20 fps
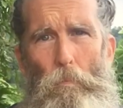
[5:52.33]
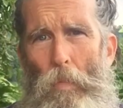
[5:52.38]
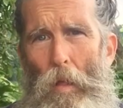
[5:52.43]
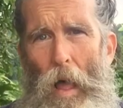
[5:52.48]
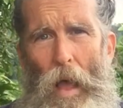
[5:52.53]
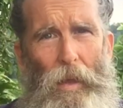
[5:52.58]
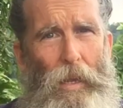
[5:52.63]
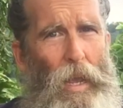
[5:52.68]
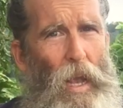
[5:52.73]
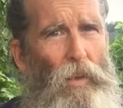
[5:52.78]

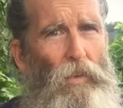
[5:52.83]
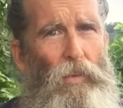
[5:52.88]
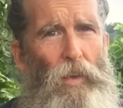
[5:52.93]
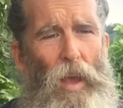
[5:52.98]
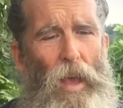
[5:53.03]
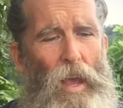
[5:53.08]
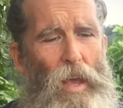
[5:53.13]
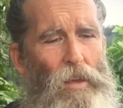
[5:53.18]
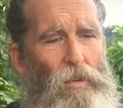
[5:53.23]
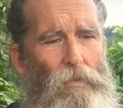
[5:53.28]
Like I
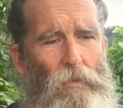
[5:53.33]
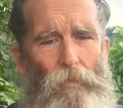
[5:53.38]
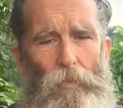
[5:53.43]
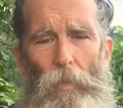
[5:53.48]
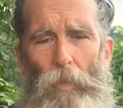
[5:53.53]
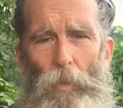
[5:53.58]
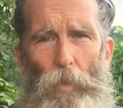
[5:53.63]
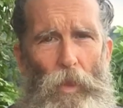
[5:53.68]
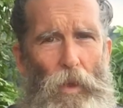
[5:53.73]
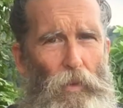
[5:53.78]
say,
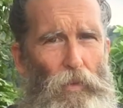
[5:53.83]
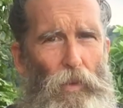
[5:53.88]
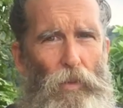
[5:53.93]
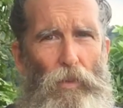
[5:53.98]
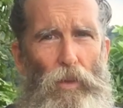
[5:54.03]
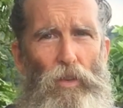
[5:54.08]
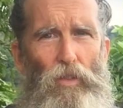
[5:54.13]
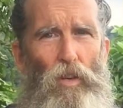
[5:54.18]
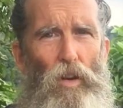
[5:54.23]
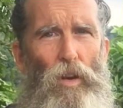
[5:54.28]
this is
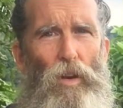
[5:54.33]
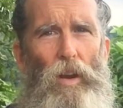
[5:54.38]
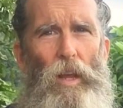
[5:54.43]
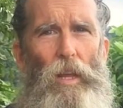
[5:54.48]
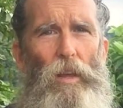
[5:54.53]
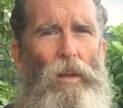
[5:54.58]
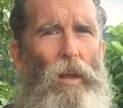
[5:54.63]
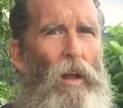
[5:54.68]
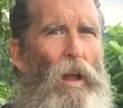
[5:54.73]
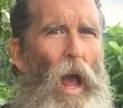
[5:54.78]
a
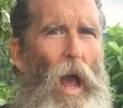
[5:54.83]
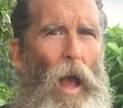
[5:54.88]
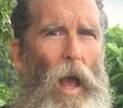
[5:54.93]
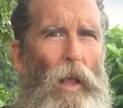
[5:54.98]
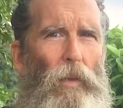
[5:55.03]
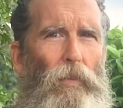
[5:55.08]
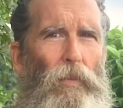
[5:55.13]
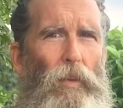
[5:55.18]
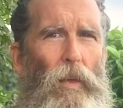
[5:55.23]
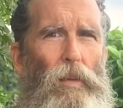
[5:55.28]
journey.
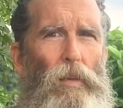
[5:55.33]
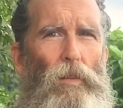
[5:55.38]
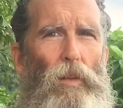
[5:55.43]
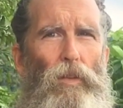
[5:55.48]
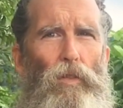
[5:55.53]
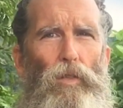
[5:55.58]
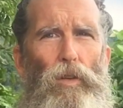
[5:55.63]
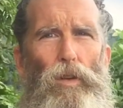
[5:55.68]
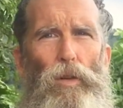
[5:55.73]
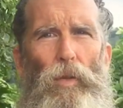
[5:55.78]
I seek the
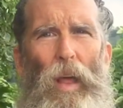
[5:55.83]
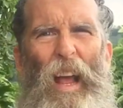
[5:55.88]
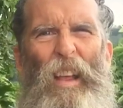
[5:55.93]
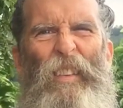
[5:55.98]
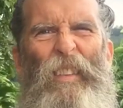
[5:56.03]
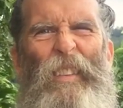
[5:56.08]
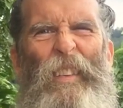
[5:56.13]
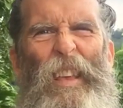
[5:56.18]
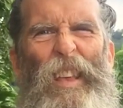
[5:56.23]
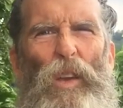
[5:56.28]
truth. I
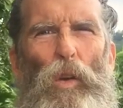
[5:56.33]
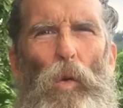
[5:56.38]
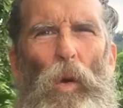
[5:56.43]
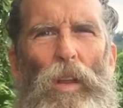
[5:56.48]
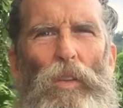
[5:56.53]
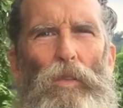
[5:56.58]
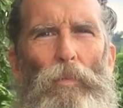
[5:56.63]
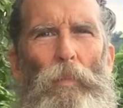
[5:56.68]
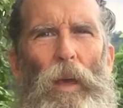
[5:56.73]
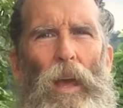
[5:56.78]
seek
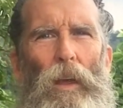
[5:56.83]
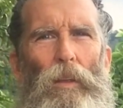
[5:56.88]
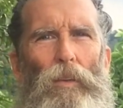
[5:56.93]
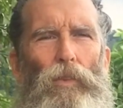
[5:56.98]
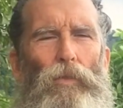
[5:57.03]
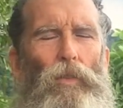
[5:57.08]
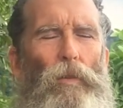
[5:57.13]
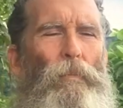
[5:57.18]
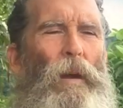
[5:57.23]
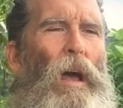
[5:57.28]
what's
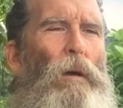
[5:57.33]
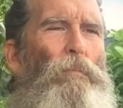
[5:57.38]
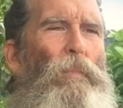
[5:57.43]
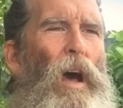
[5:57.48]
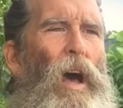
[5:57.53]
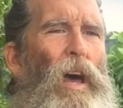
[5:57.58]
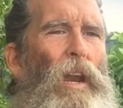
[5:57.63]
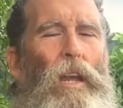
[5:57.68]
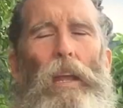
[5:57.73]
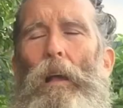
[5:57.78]
best for my
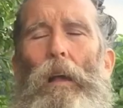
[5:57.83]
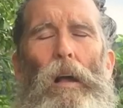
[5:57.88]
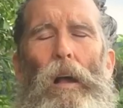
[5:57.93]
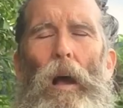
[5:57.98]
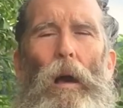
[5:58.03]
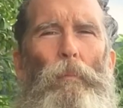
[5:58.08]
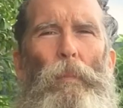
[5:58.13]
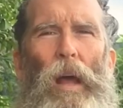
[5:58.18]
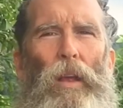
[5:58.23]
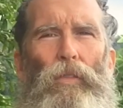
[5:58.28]
body.
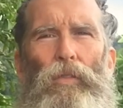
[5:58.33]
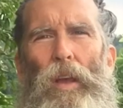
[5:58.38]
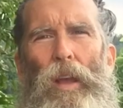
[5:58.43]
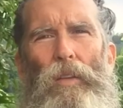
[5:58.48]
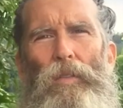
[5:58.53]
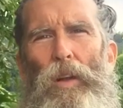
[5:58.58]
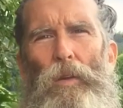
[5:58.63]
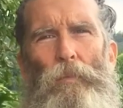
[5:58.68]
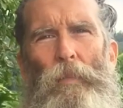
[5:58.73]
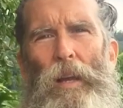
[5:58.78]
I'm not
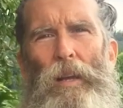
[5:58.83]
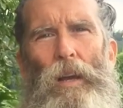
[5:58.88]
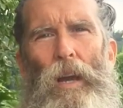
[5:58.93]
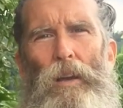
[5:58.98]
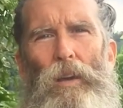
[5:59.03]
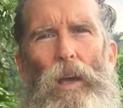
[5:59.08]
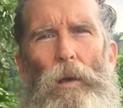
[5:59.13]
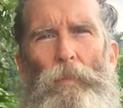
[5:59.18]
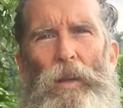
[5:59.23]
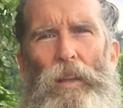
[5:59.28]
saying there may
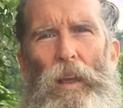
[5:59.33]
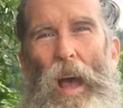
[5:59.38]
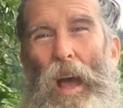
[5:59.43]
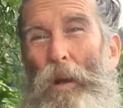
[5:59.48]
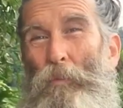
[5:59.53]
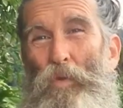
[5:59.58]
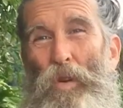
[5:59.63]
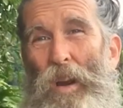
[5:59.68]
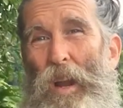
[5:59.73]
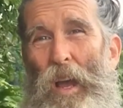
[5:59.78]
not come a
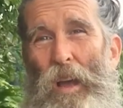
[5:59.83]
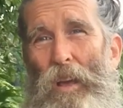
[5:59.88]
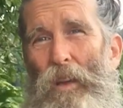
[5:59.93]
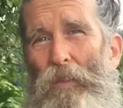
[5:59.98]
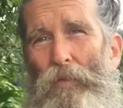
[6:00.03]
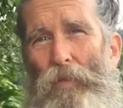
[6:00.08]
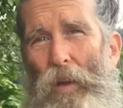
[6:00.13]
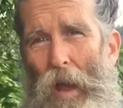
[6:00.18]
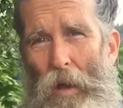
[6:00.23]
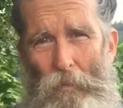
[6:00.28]
time when
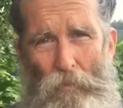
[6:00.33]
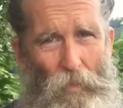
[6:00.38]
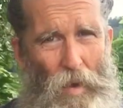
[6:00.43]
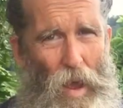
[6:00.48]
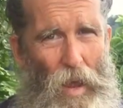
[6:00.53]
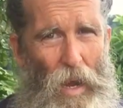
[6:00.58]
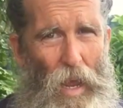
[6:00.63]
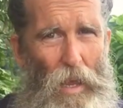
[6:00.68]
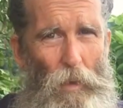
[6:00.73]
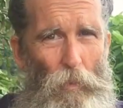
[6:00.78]
if I'm
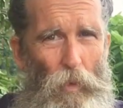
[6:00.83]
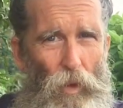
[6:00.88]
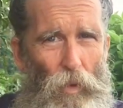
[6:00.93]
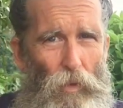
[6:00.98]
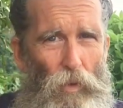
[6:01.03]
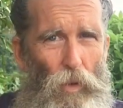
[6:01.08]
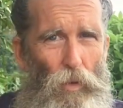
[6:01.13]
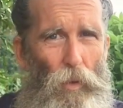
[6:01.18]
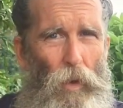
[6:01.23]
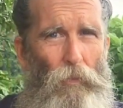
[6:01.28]
not able
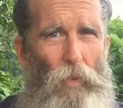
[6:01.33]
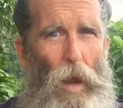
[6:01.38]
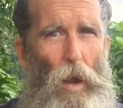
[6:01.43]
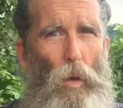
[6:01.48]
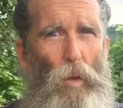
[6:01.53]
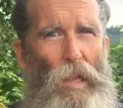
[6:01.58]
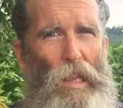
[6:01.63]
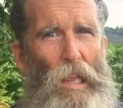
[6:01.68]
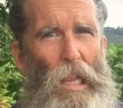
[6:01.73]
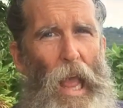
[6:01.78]
to, if I
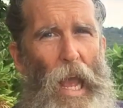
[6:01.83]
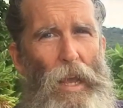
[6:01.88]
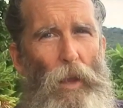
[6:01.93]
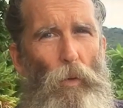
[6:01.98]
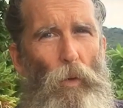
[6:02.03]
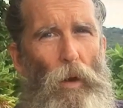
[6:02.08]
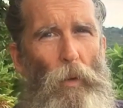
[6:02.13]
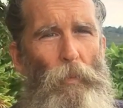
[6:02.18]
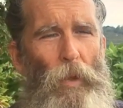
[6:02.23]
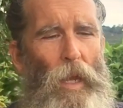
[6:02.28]
don't
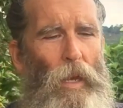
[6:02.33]
like what I'm